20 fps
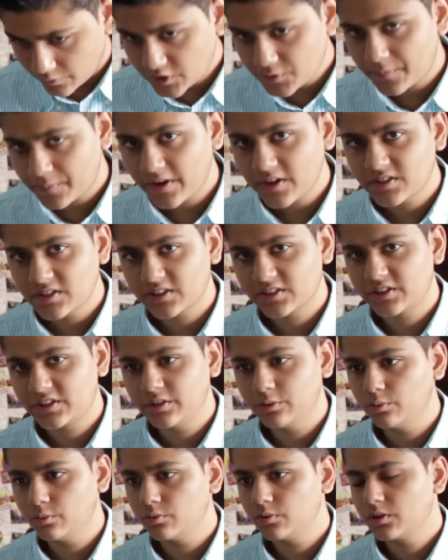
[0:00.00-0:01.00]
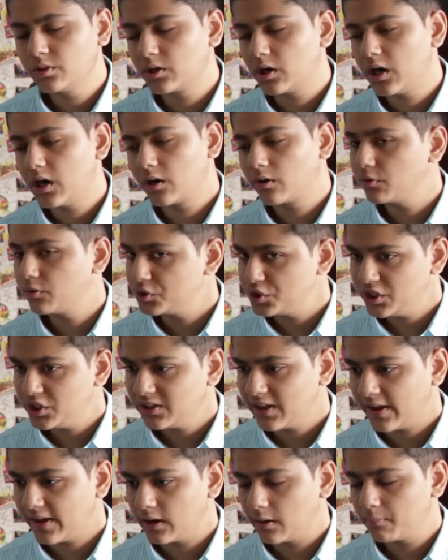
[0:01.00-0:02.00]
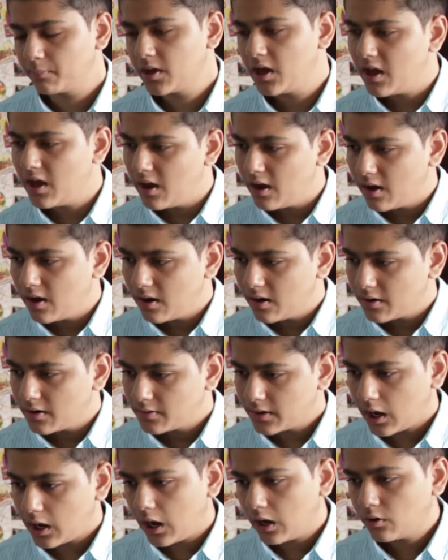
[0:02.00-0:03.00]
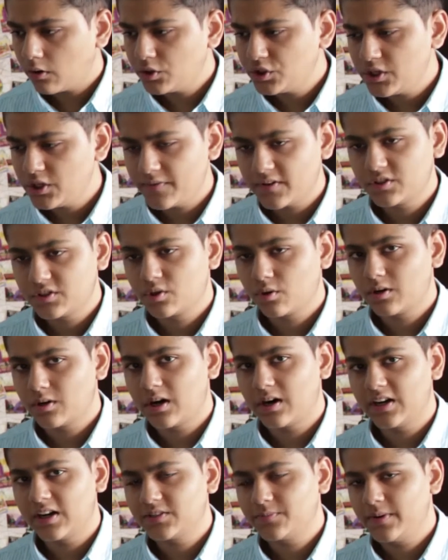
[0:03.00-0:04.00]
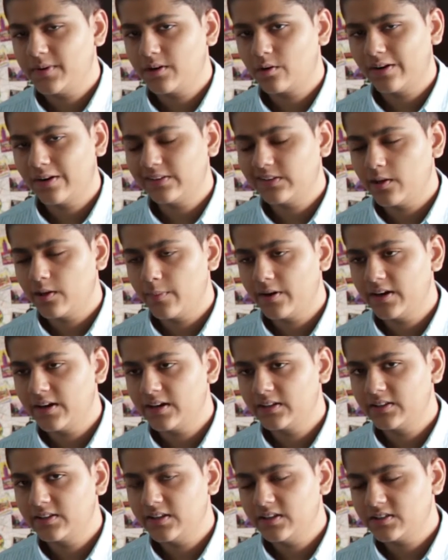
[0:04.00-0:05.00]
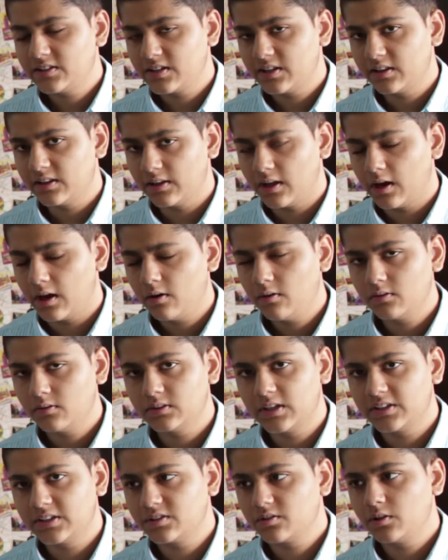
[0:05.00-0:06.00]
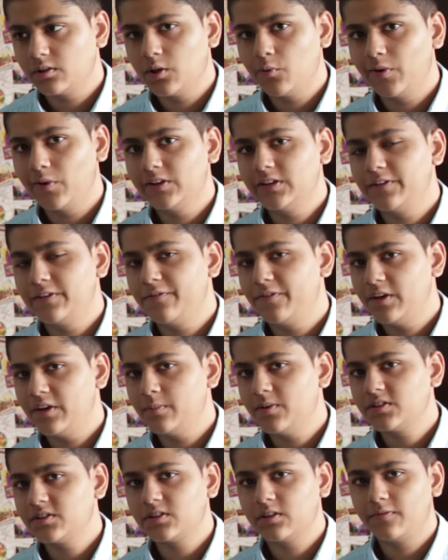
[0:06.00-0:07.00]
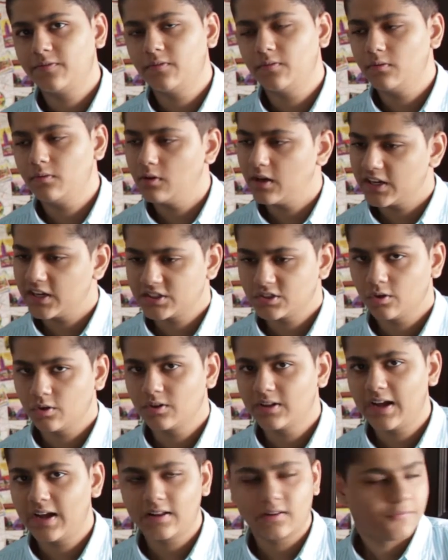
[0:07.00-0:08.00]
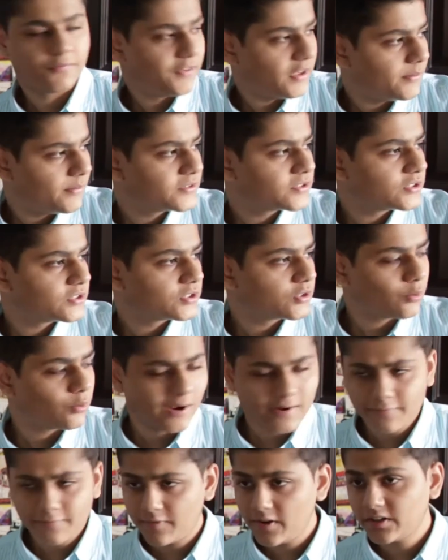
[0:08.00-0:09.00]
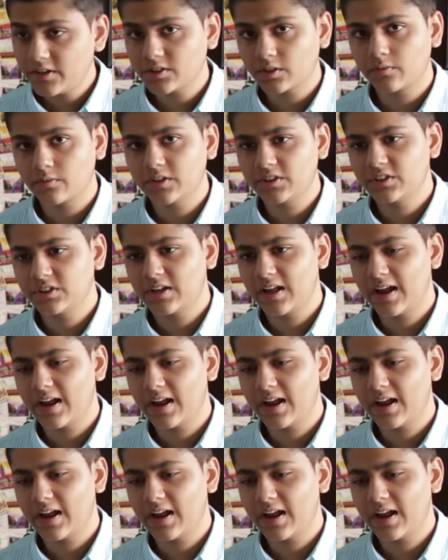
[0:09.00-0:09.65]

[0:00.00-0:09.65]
Which brings us to the ROG lineup. ROG with Xonar has been quite limited, at least till now. There's only one, the Phoebus, if you, guys know that. The Phoebus is quite feature-rich.